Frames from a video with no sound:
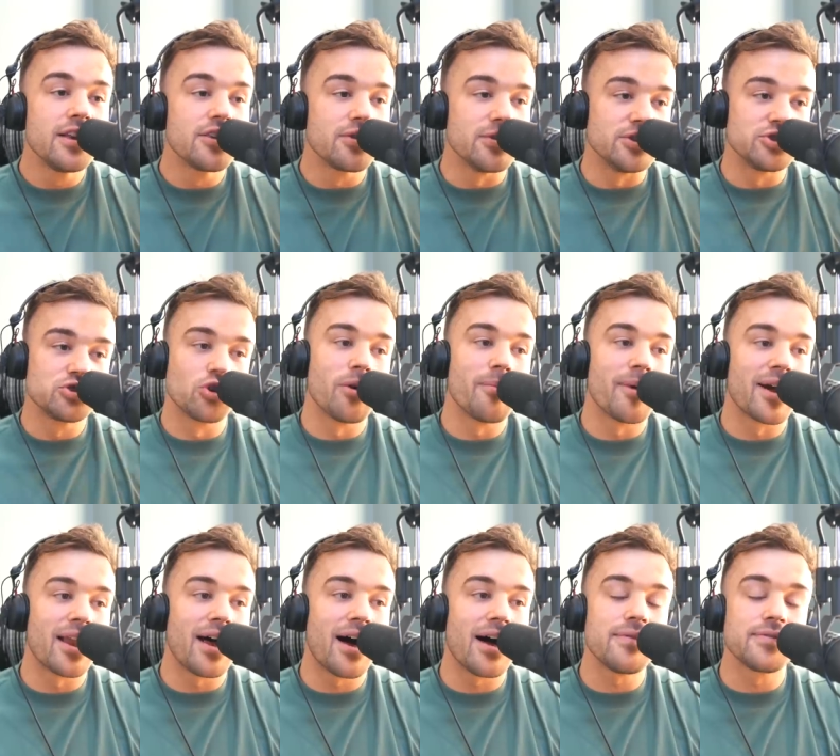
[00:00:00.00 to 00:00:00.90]
to enjoy
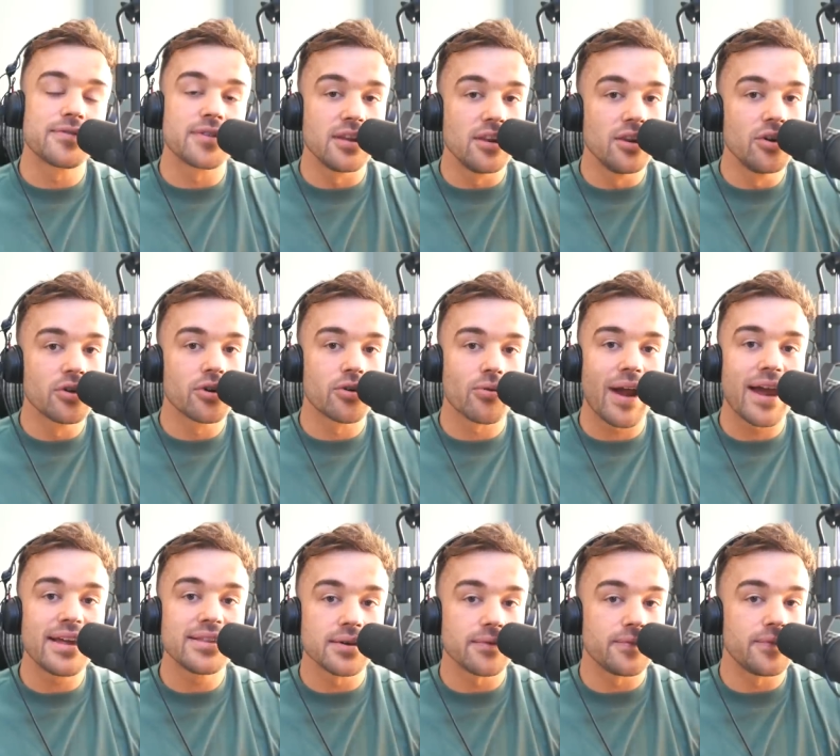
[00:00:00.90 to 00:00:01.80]
my life, to look
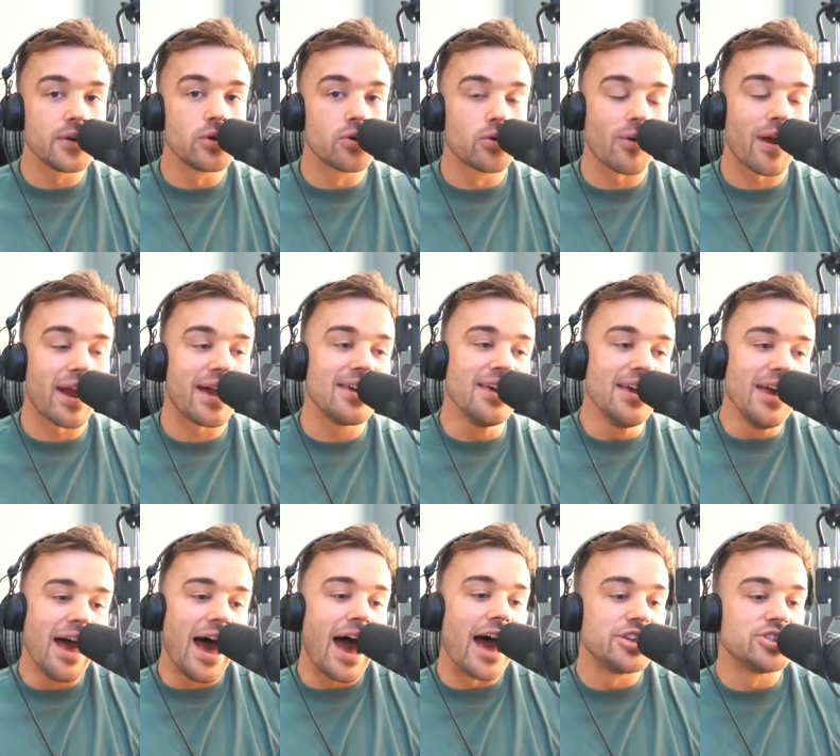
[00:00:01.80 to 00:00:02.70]
great, to feel great,
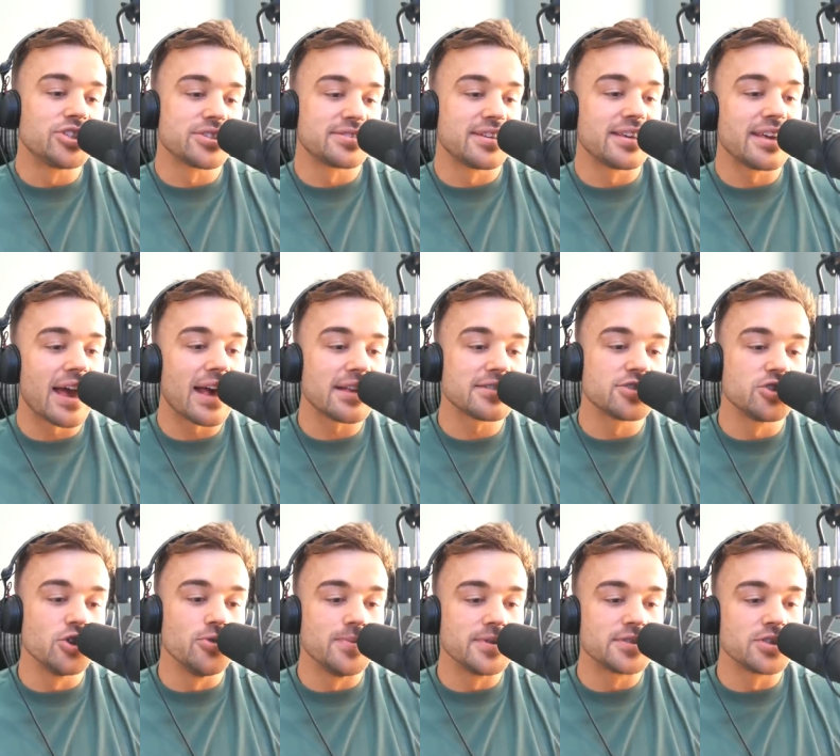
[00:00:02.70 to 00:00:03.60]
and just to get
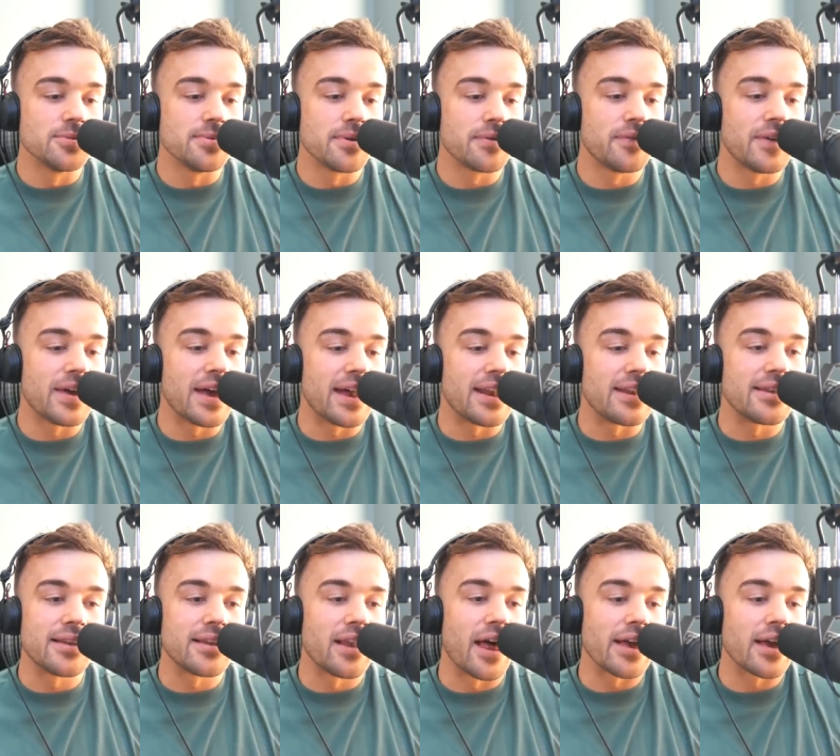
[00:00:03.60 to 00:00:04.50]
super super fit.
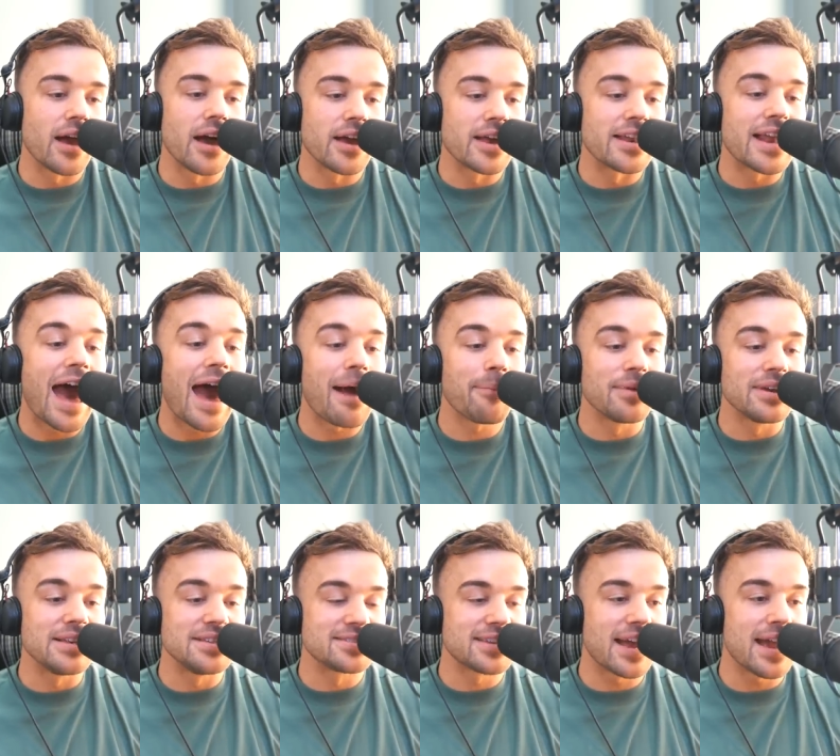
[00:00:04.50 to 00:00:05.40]
And like I can
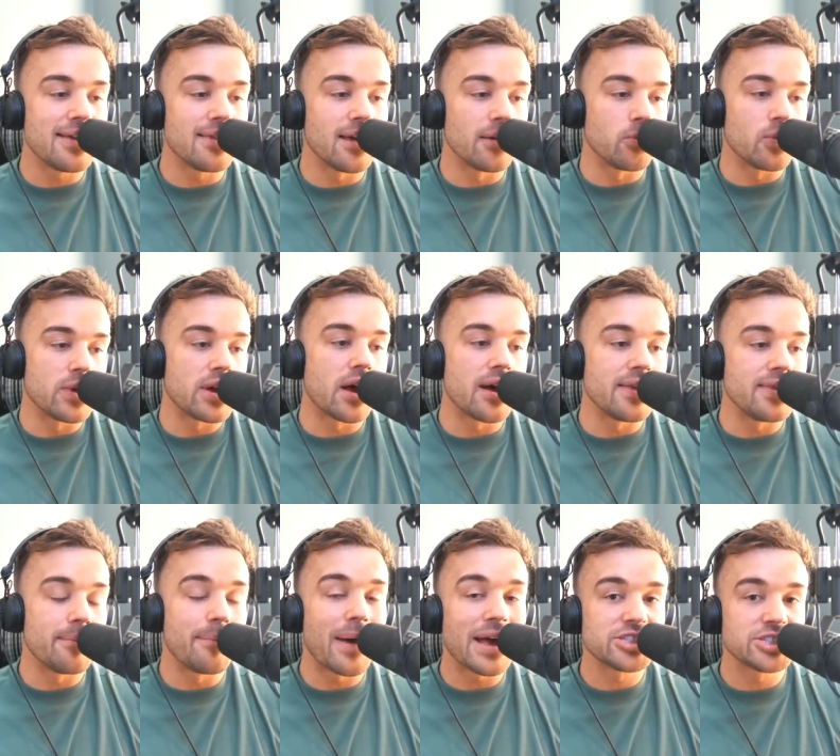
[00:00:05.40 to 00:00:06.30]
happily say that we are in
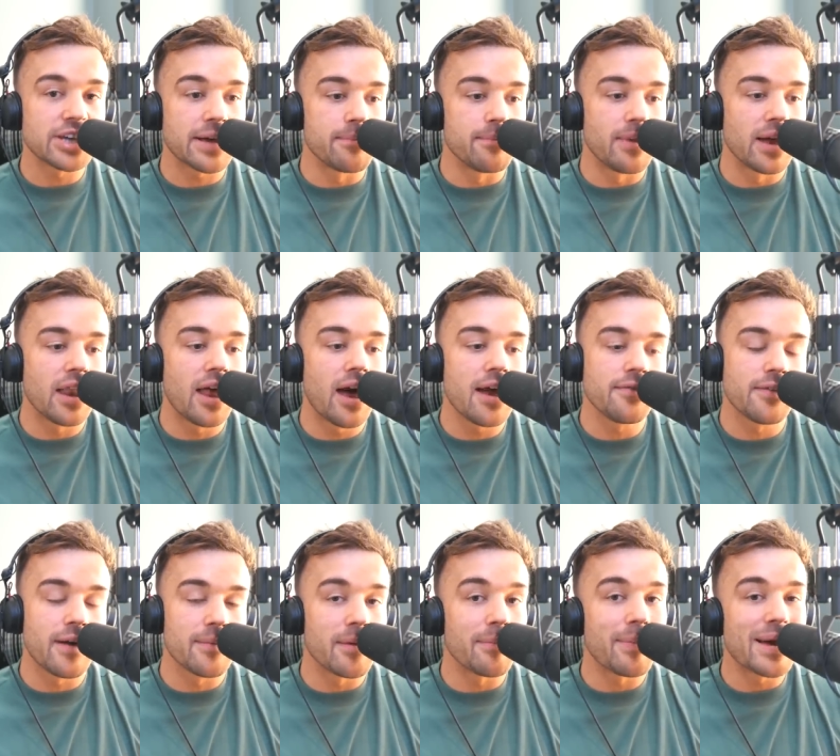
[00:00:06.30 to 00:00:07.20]
the best shape of my
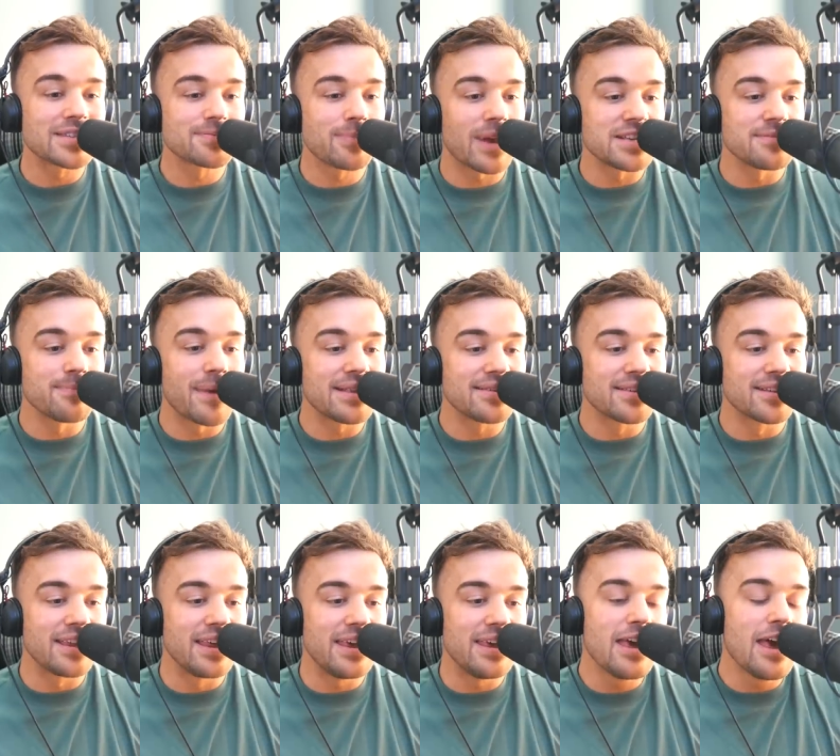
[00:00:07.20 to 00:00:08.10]
life. I'm the best place
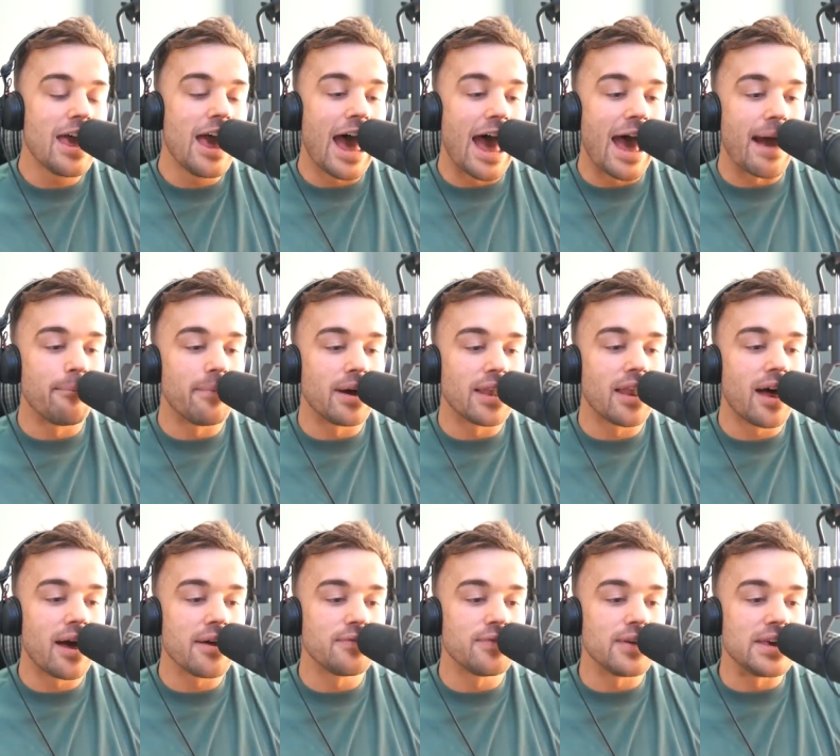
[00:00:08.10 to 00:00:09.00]
mentally, and my
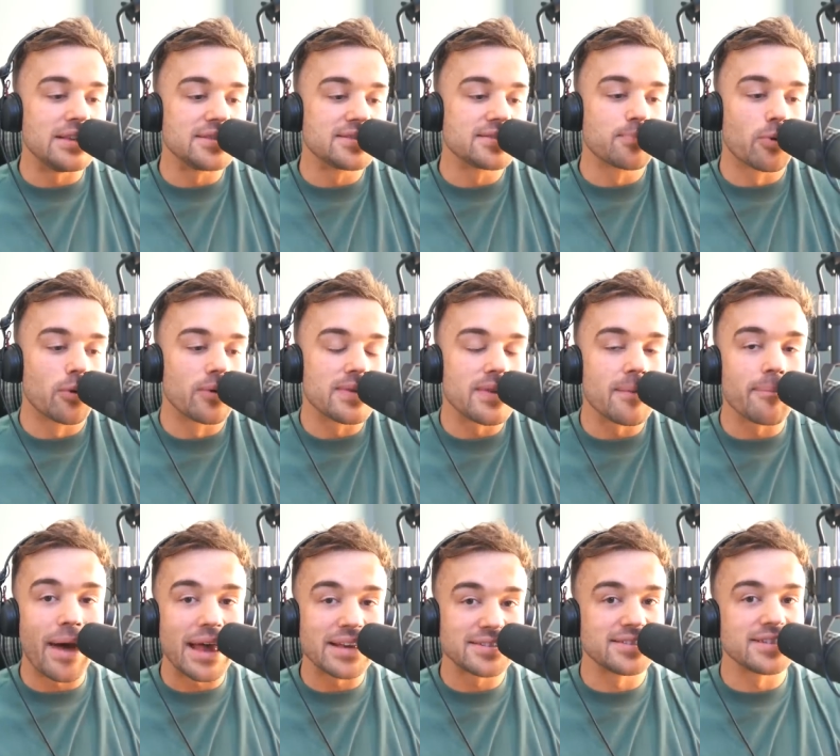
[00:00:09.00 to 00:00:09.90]
life is probably the
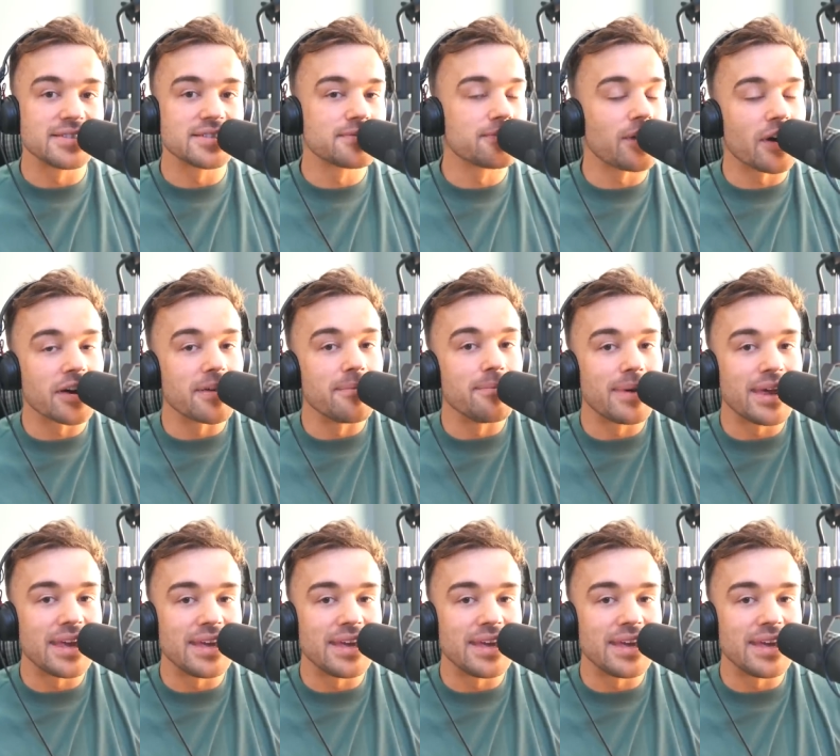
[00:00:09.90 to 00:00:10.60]
best it's fucking been